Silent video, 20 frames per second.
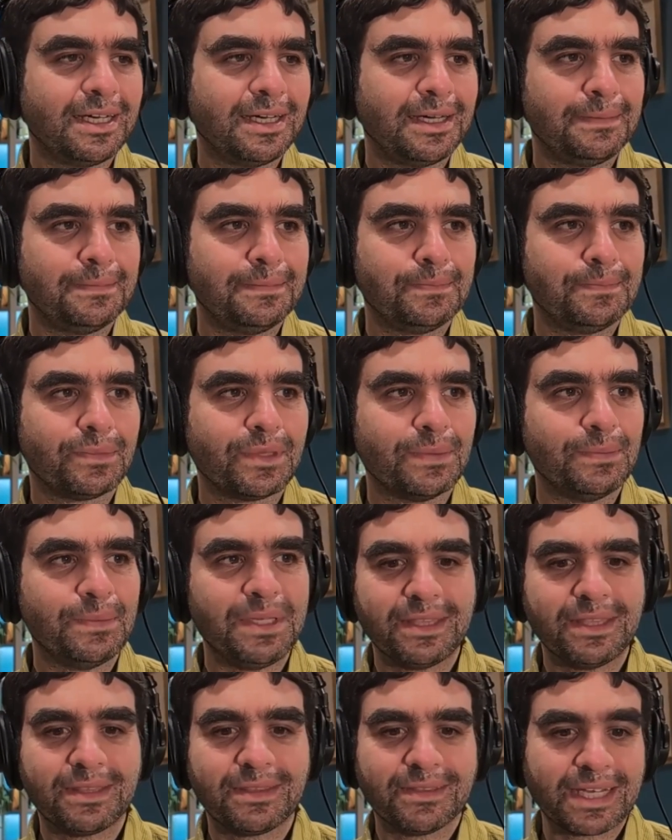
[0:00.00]
Like
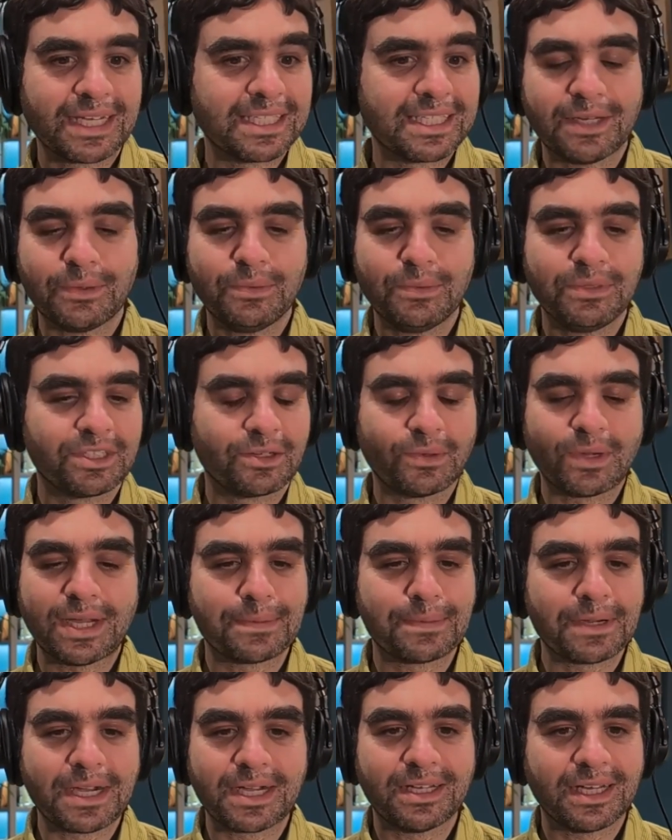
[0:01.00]
I said, it was a great
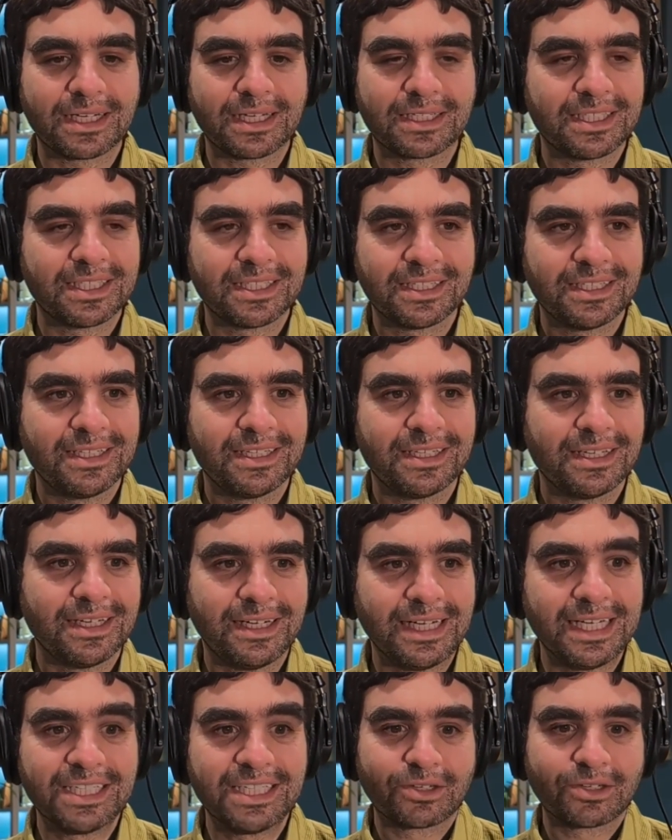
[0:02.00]
project,
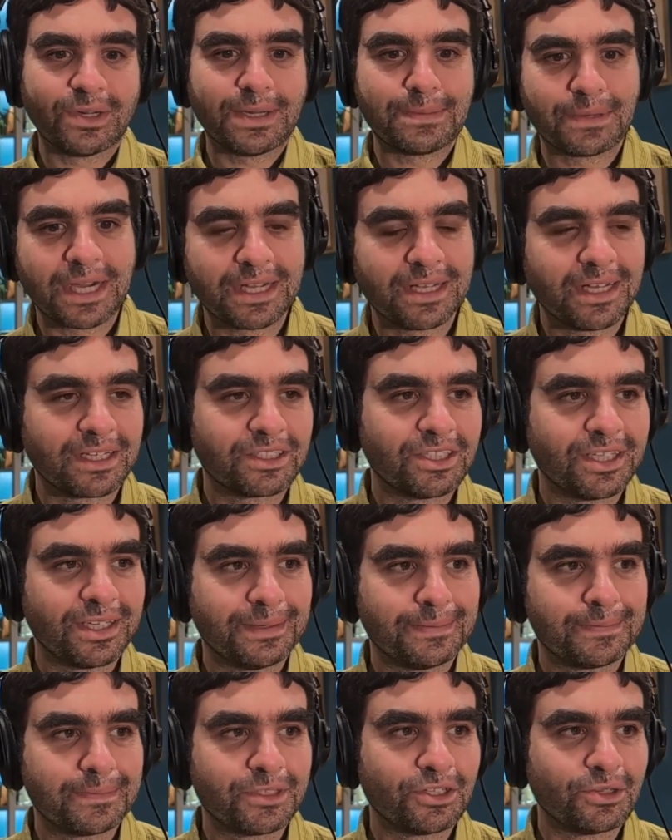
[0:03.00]
is a great project
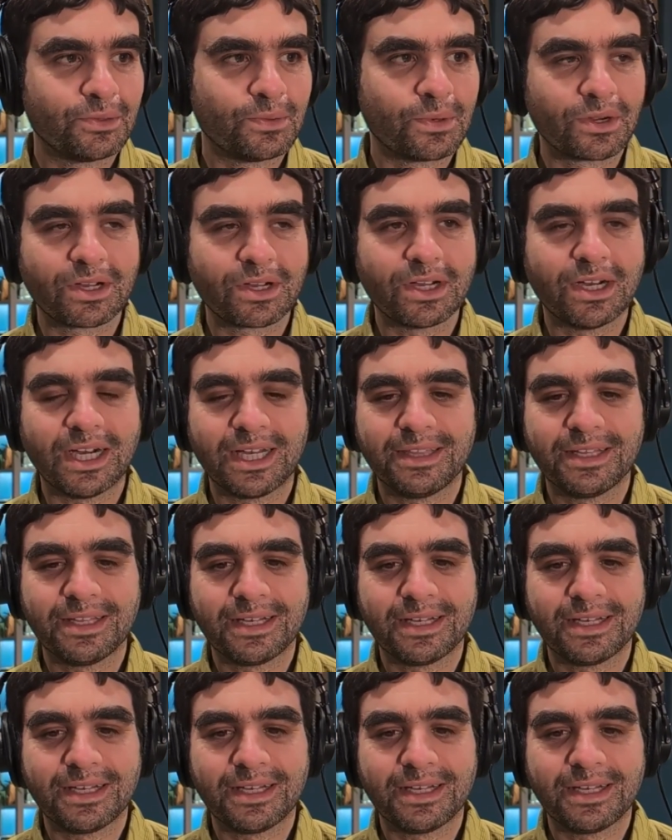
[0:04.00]
to work on.